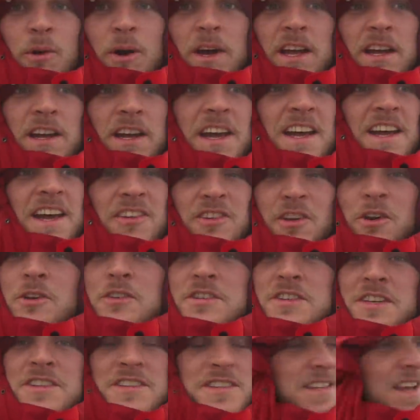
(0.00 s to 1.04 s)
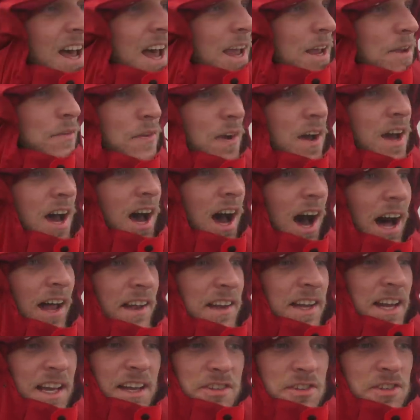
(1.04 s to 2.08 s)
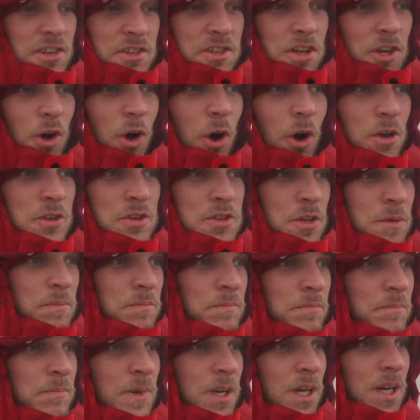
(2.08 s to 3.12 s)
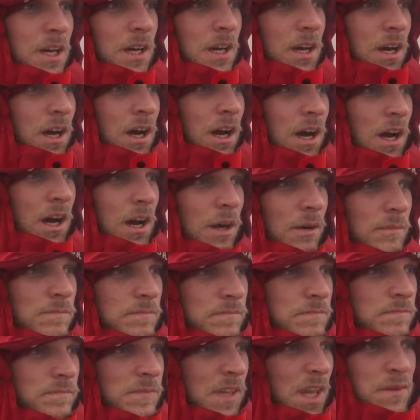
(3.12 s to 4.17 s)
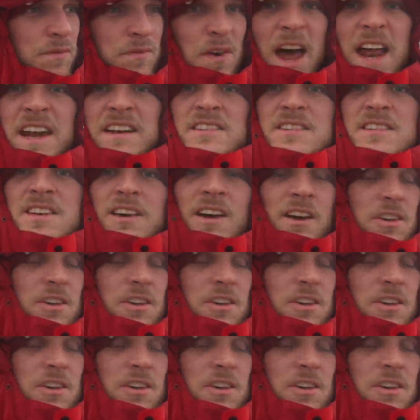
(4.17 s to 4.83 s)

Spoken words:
out in, as long as it's safe. I think it's just an awesome event,